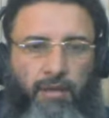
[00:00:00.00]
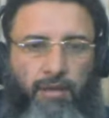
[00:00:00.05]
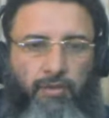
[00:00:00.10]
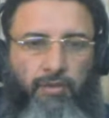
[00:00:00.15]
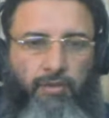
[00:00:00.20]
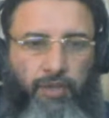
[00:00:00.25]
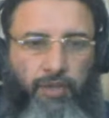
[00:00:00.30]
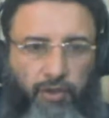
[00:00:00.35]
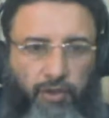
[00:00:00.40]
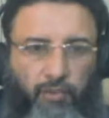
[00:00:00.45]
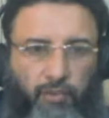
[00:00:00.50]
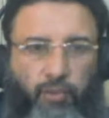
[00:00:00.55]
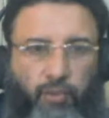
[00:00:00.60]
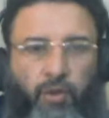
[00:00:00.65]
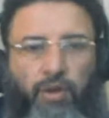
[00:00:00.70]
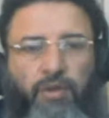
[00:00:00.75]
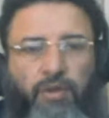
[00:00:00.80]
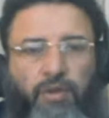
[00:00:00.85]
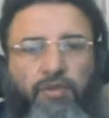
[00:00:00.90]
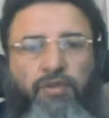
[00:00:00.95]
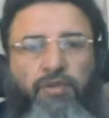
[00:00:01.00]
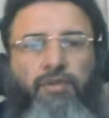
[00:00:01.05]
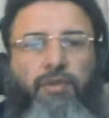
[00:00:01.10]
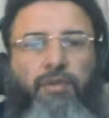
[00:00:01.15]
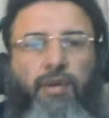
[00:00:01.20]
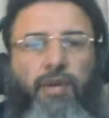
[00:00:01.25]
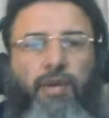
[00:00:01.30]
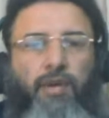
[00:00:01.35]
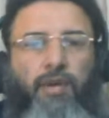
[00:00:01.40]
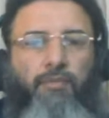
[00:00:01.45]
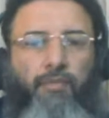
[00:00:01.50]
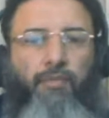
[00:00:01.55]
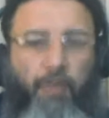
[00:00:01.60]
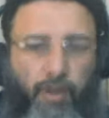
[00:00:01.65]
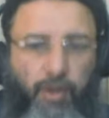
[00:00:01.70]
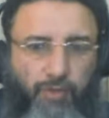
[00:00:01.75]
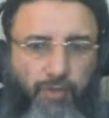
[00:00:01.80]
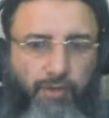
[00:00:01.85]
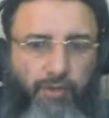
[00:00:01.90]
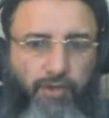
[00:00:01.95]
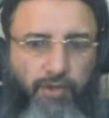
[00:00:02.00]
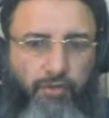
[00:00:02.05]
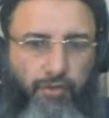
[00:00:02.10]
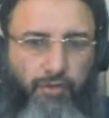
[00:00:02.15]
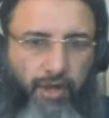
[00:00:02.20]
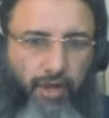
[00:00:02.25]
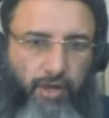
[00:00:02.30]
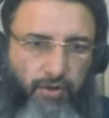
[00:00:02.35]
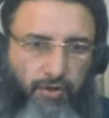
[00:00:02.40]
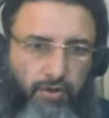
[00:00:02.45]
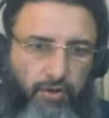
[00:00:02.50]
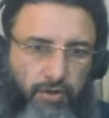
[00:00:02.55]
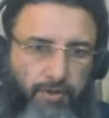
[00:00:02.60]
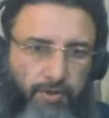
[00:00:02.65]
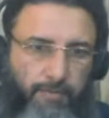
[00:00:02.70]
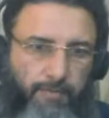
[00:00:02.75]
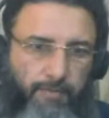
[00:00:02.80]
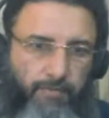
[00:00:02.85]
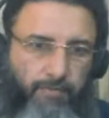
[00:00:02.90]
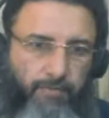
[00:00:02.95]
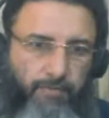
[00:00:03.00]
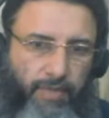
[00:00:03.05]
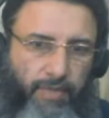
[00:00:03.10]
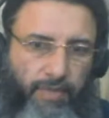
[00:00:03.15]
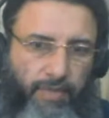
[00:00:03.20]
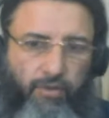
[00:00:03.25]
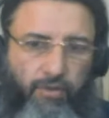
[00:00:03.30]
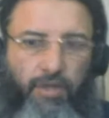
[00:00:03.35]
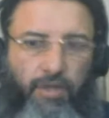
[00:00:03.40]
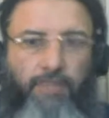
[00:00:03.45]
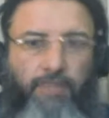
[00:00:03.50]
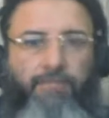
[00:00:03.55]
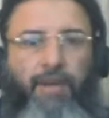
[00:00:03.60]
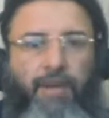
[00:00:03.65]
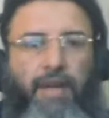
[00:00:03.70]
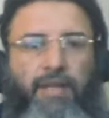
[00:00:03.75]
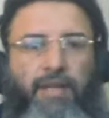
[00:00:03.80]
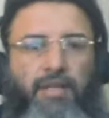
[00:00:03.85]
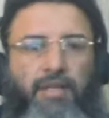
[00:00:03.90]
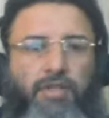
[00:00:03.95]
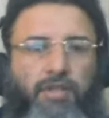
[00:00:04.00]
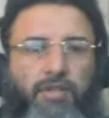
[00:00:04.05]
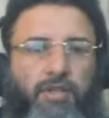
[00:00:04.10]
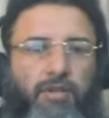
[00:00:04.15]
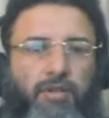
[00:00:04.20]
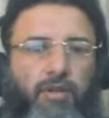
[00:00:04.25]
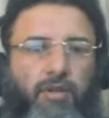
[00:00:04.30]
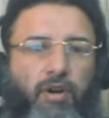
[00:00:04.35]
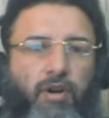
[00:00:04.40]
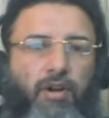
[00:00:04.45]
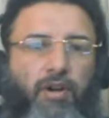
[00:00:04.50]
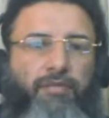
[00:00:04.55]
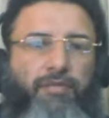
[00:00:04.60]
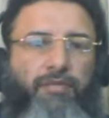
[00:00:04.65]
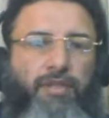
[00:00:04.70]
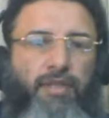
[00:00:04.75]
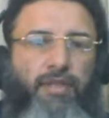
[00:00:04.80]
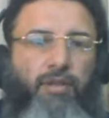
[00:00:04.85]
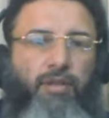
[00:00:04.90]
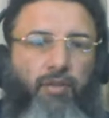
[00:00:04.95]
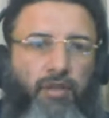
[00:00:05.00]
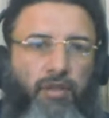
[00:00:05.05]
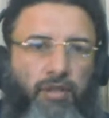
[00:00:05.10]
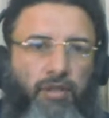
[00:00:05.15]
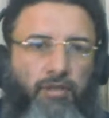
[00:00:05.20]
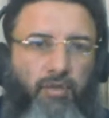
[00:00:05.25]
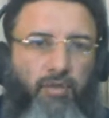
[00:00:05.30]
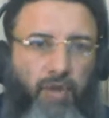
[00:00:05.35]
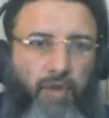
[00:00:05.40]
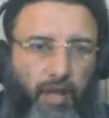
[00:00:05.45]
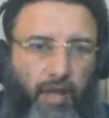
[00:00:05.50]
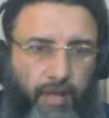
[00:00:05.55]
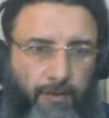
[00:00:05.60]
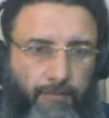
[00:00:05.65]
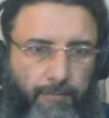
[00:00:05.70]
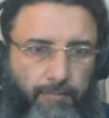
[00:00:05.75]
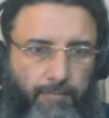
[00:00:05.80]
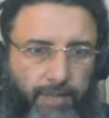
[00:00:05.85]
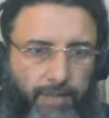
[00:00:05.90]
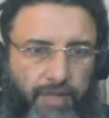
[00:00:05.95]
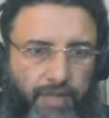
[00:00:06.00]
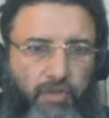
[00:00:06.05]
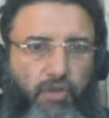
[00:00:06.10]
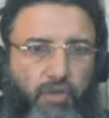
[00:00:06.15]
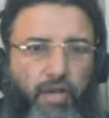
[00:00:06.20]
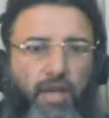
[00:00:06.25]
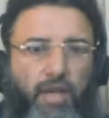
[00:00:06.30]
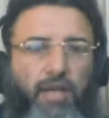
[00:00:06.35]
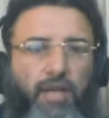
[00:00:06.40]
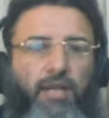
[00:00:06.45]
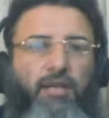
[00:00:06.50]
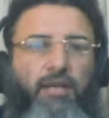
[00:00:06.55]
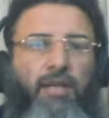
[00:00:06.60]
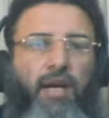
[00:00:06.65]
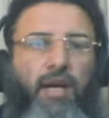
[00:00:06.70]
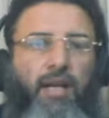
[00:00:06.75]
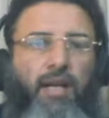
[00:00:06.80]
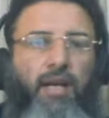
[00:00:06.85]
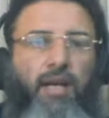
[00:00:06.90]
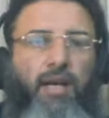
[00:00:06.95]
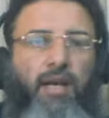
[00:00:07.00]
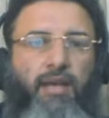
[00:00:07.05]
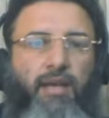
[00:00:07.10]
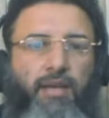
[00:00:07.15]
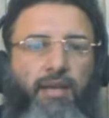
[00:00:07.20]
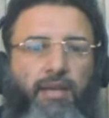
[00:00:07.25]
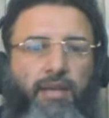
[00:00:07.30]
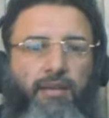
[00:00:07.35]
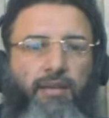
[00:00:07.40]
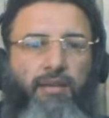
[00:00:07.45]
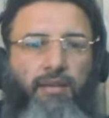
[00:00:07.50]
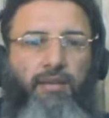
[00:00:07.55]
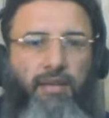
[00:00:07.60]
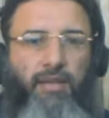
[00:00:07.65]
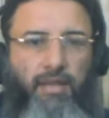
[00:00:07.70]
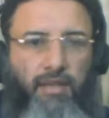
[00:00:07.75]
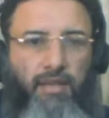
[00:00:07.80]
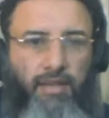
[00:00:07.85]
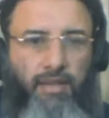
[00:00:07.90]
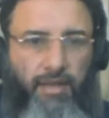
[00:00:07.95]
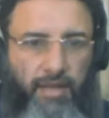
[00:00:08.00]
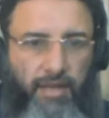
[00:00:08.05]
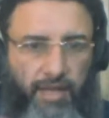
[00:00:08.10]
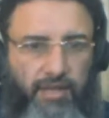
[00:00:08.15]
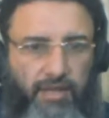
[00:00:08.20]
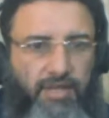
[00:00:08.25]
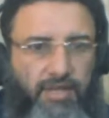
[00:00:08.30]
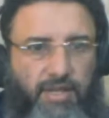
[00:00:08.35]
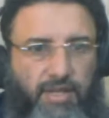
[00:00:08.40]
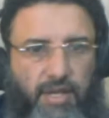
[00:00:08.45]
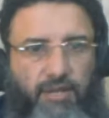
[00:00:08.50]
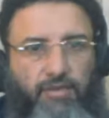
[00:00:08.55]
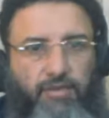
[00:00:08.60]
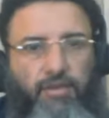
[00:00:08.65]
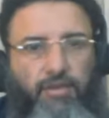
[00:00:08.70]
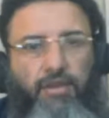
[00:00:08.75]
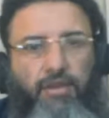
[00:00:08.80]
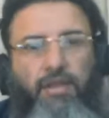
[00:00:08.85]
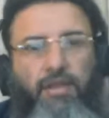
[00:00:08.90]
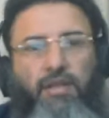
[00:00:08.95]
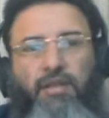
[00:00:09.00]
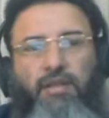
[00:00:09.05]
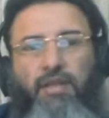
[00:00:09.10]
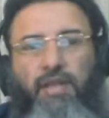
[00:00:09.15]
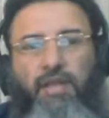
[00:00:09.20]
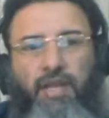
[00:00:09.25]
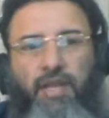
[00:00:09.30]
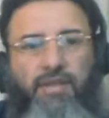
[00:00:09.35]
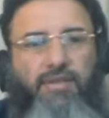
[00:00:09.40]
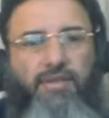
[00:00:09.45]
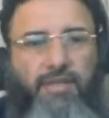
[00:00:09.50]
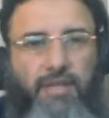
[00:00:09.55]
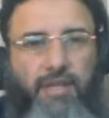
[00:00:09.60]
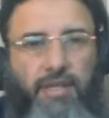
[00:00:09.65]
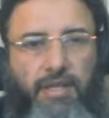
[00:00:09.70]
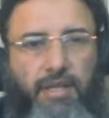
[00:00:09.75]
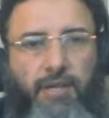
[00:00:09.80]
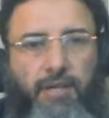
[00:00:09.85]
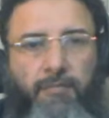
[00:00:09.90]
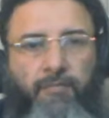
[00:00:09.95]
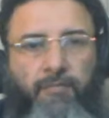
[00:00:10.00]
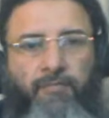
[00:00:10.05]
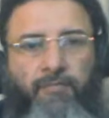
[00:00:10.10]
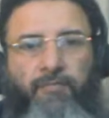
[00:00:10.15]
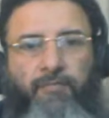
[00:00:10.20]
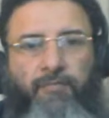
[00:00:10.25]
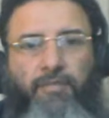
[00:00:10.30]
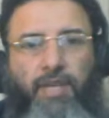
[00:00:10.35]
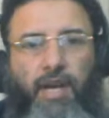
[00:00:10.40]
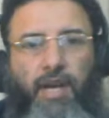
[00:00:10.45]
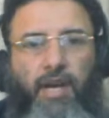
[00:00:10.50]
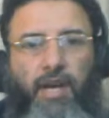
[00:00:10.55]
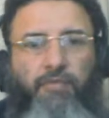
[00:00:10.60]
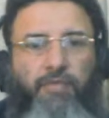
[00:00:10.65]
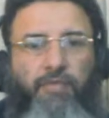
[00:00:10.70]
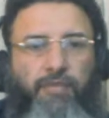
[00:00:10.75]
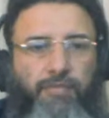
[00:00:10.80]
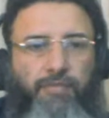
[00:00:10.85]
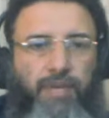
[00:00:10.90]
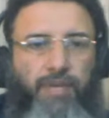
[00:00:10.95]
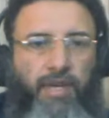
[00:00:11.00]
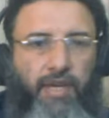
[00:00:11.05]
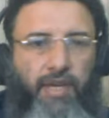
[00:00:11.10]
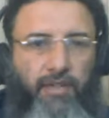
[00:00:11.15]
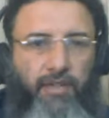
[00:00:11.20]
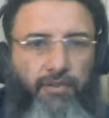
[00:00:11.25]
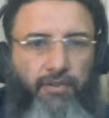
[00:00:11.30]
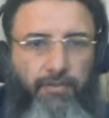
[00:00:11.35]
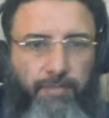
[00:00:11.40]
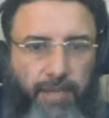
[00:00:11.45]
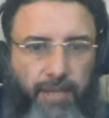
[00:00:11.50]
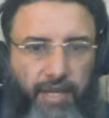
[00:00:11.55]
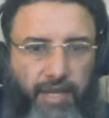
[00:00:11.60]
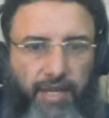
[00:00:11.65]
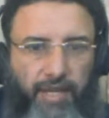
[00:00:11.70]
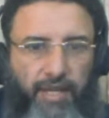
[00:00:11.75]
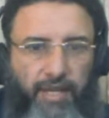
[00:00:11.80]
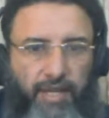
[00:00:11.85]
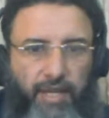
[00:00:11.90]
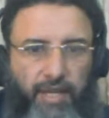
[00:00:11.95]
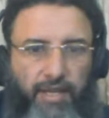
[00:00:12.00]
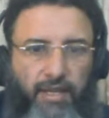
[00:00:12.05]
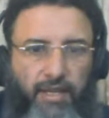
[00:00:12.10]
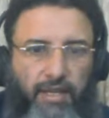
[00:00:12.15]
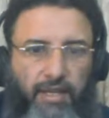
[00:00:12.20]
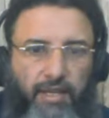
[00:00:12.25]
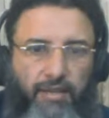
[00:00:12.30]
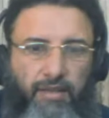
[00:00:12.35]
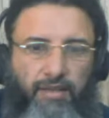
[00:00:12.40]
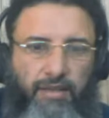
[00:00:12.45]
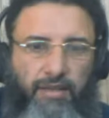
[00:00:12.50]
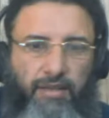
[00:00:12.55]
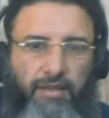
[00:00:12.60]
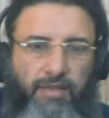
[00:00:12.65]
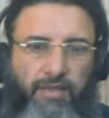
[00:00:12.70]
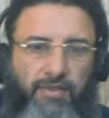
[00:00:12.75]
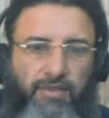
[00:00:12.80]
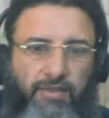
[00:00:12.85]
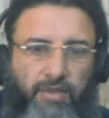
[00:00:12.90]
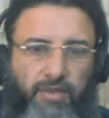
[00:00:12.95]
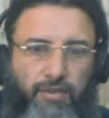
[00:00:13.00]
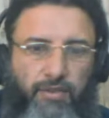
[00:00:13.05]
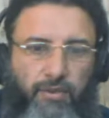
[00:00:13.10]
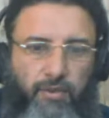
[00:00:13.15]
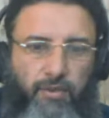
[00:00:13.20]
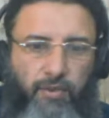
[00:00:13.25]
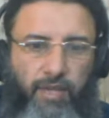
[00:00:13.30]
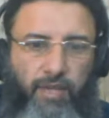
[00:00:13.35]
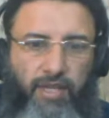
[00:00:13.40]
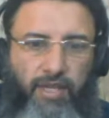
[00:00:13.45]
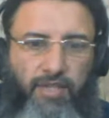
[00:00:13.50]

this was a brief introduction to compilation of the Holy Quran. Inshallah ta'ala, in the next lesson, in the next sitting, I will be explaining these three